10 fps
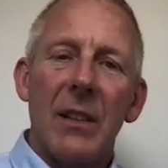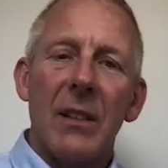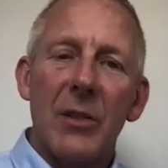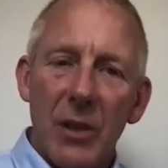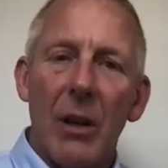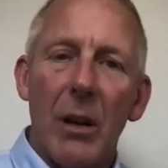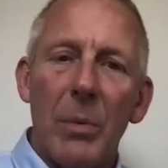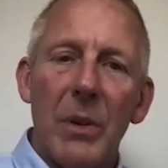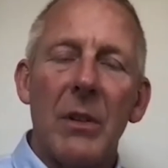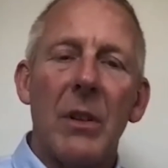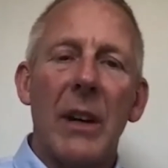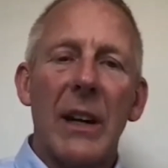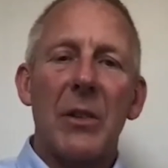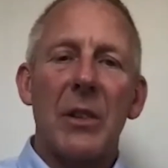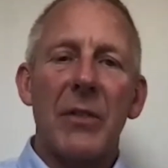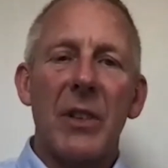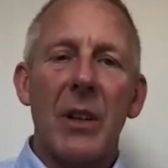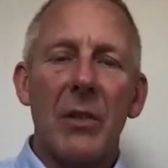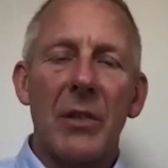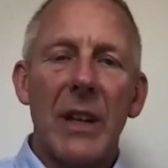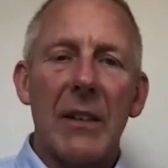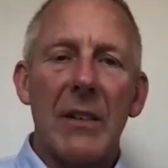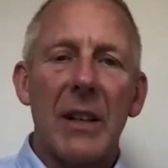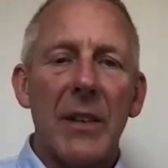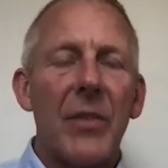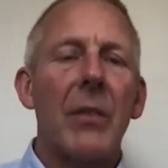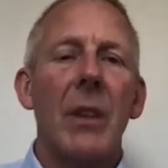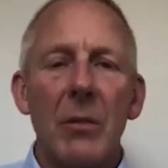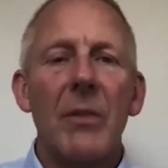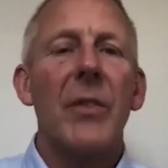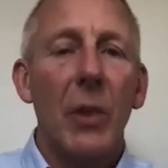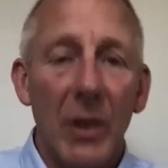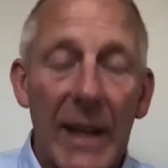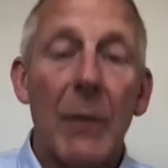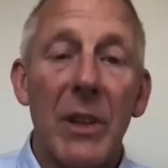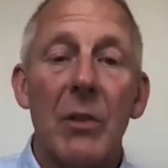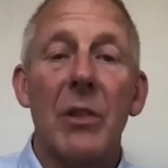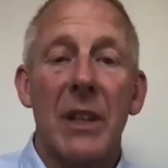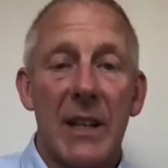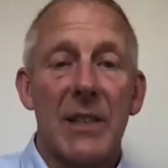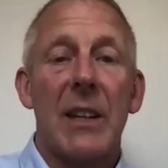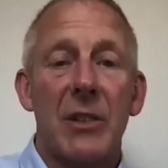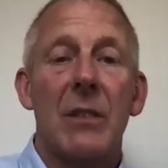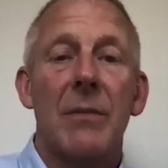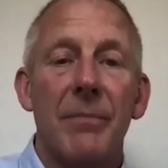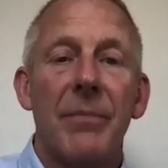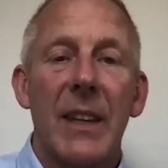the job, or I could have gone down a different route and fallen out with the organisation